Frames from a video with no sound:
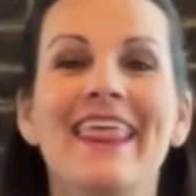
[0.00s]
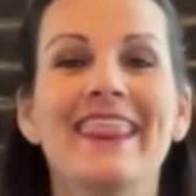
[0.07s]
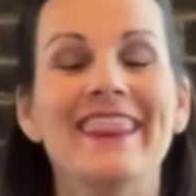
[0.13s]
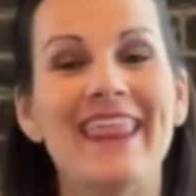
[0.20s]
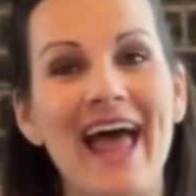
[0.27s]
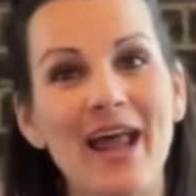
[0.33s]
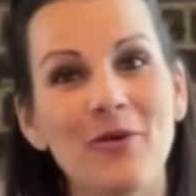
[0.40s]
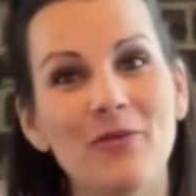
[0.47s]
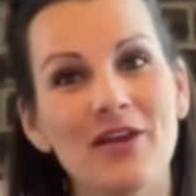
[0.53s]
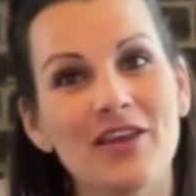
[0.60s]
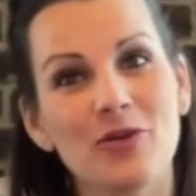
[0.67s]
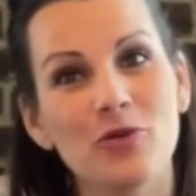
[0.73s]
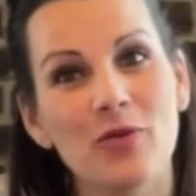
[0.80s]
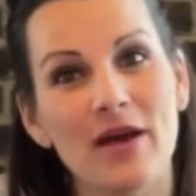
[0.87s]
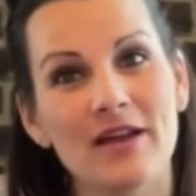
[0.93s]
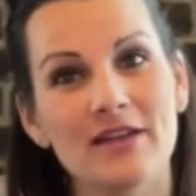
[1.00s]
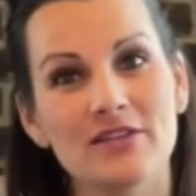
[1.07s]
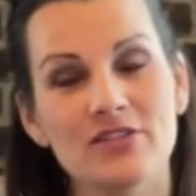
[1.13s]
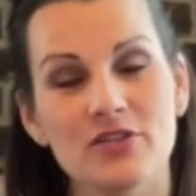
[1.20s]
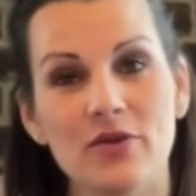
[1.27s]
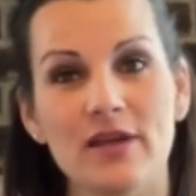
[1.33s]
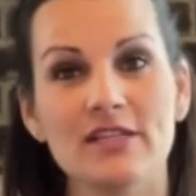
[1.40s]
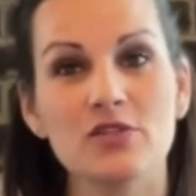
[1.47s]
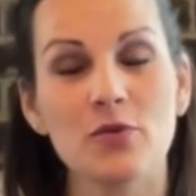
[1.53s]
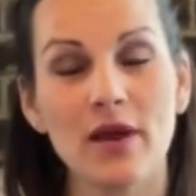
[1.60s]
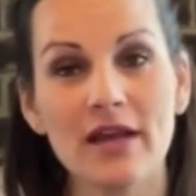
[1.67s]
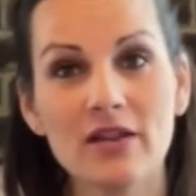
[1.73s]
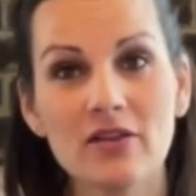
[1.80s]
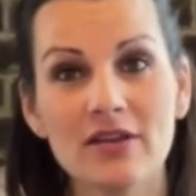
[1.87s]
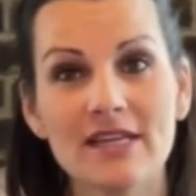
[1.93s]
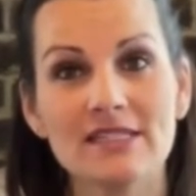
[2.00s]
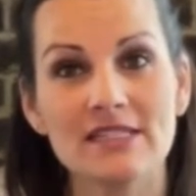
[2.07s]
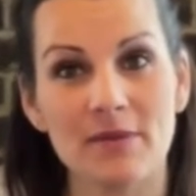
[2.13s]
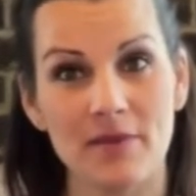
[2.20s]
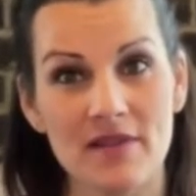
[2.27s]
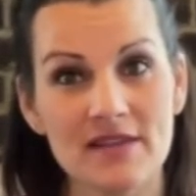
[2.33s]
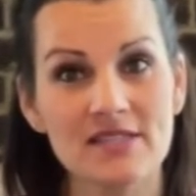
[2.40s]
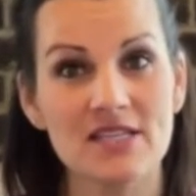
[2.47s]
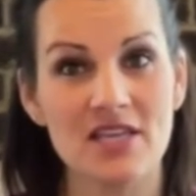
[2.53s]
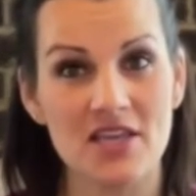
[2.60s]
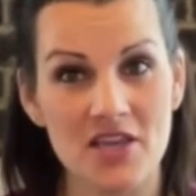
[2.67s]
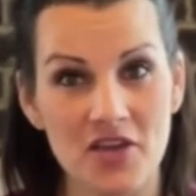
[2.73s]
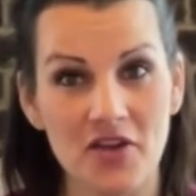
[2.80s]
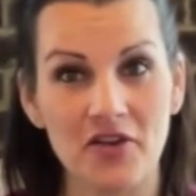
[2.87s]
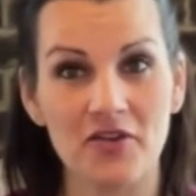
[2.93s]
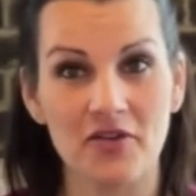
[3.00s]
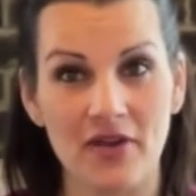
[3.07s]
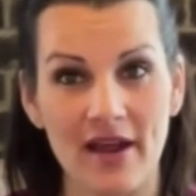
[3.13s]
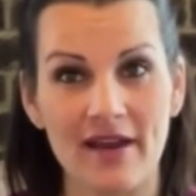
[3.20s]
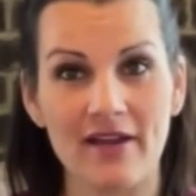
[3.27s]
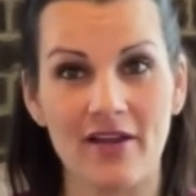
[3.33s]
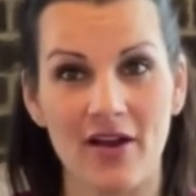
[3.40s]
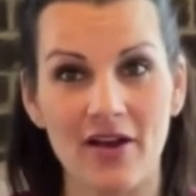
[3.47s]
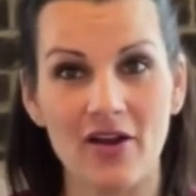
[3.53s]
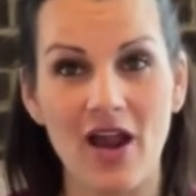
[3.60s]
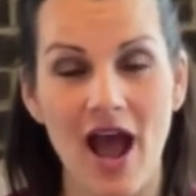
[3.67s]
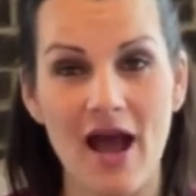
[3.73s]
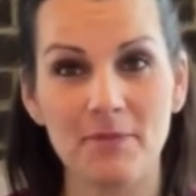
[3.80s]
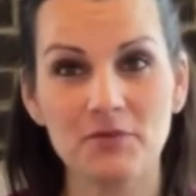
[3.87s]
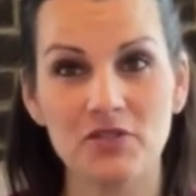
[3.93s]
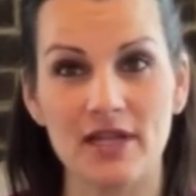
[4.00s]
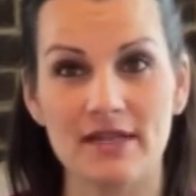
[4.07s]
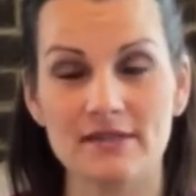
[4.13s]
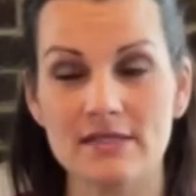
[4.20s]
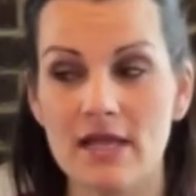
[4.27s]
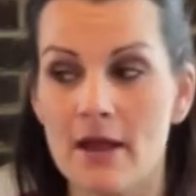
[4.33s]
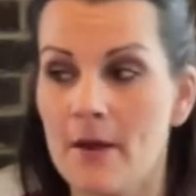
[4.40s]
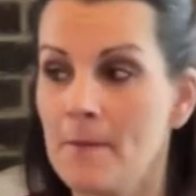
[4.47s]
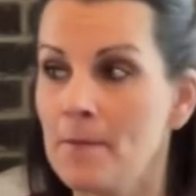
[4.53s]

then what you want to do is you want to look at some of the secured credit card options.